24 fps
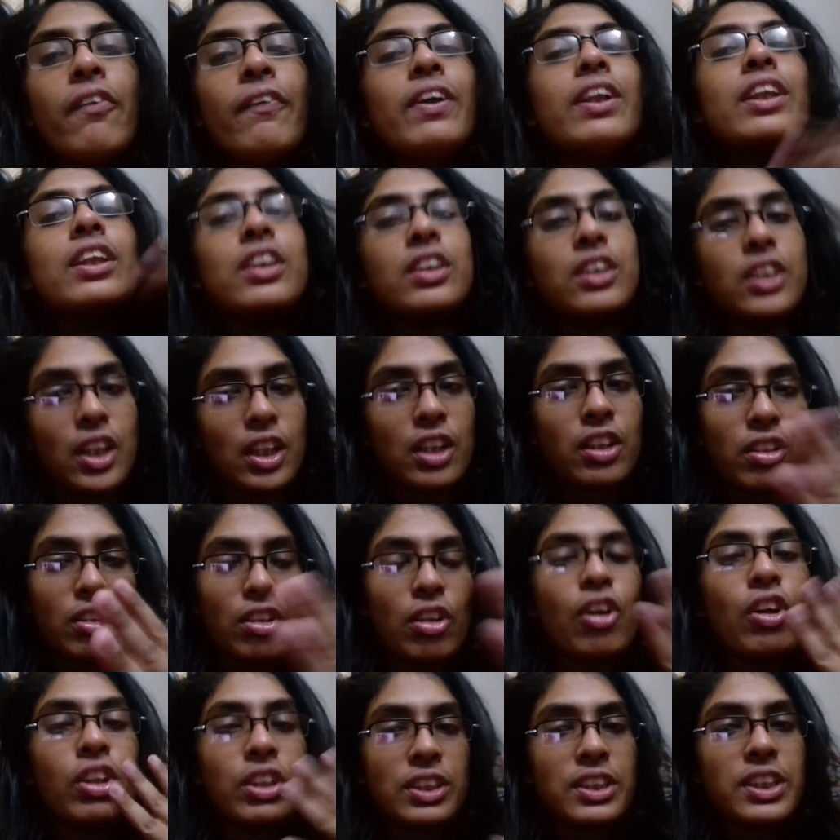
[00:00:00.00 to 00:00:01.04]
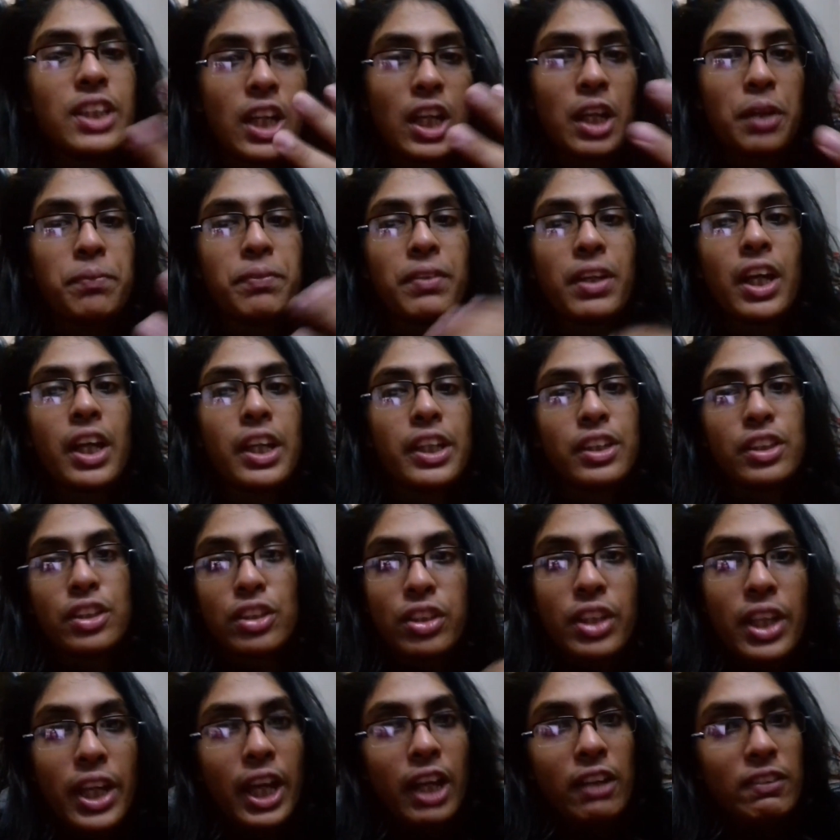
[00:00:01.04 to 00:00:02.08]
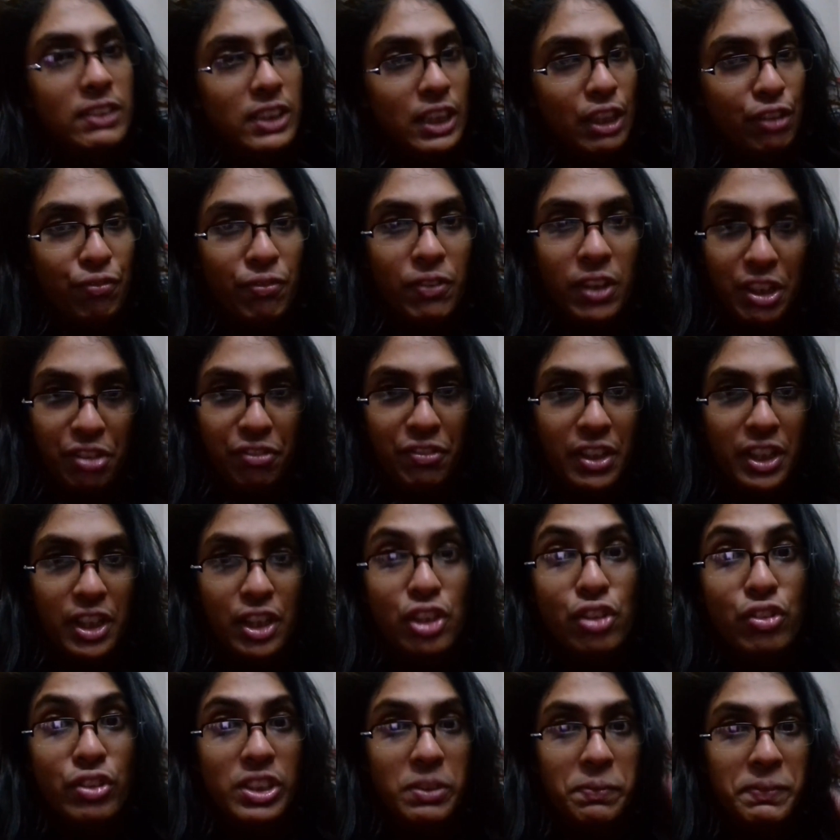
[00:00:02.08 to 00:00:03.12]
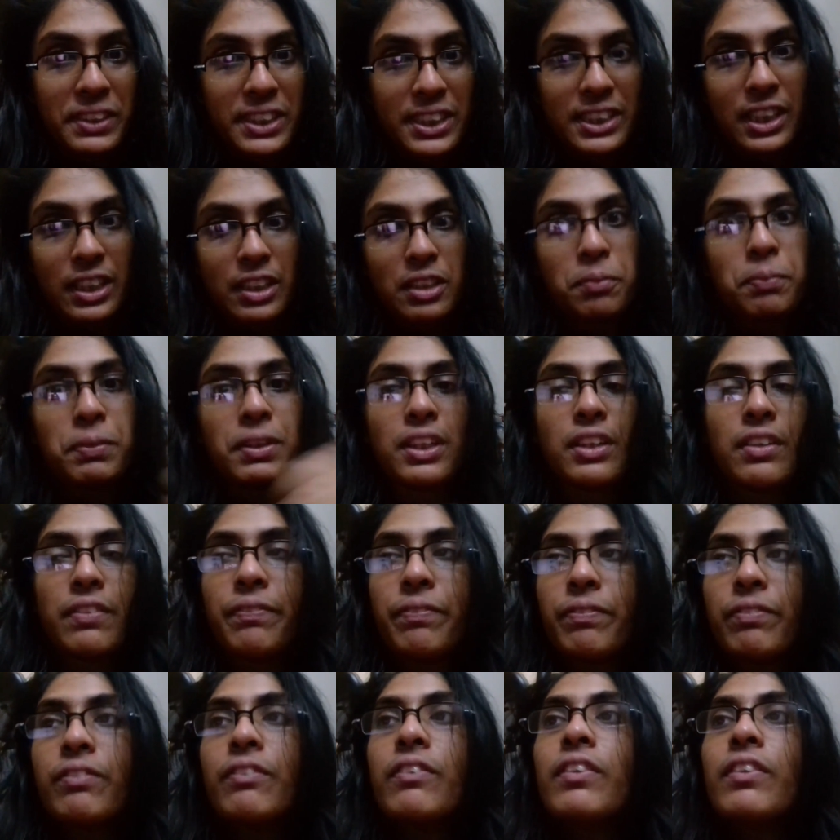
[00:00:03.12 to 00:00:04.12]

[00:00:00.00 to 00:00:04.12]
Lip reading: Well, not all the time. I am self motivated to some extent, but